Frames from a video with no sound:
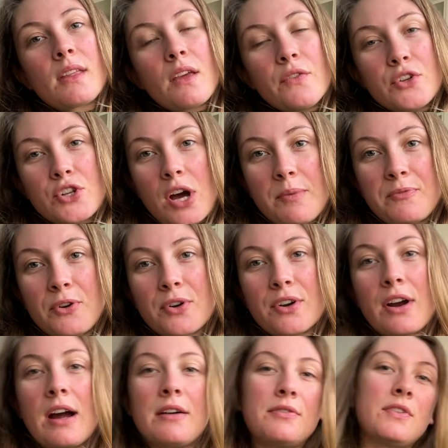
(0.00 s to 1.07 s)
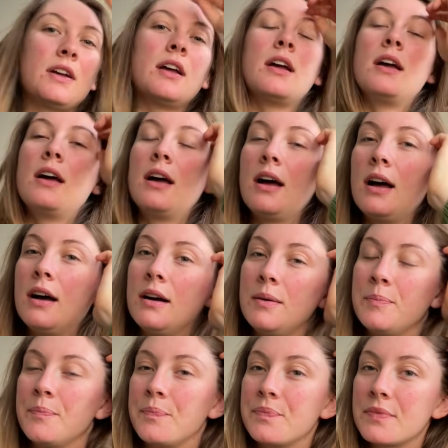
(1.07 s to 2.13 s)
the top photograph.
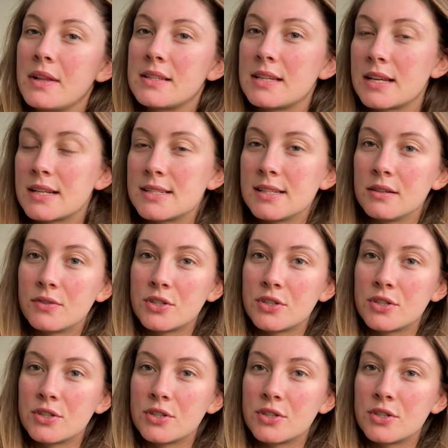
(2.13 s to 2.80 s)
It's like a silver